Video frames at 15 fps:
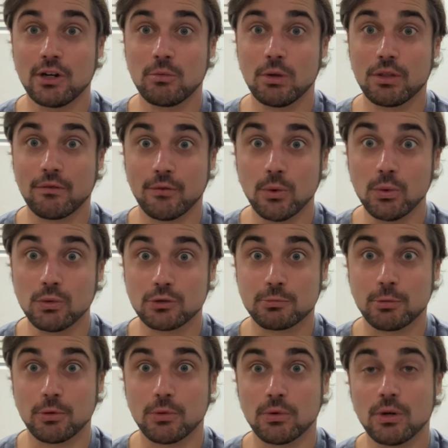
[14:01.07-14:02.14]
with a full
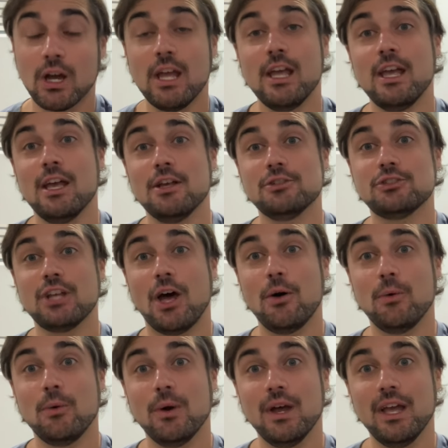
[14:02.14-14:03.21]
spool.
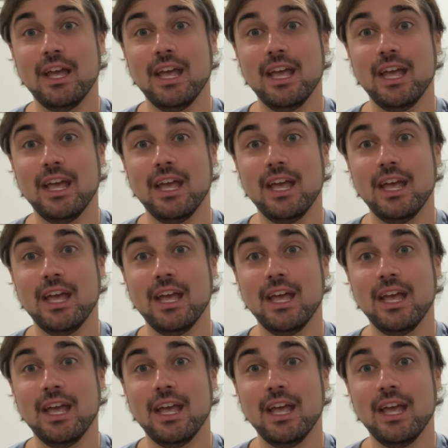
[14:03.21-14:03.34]
So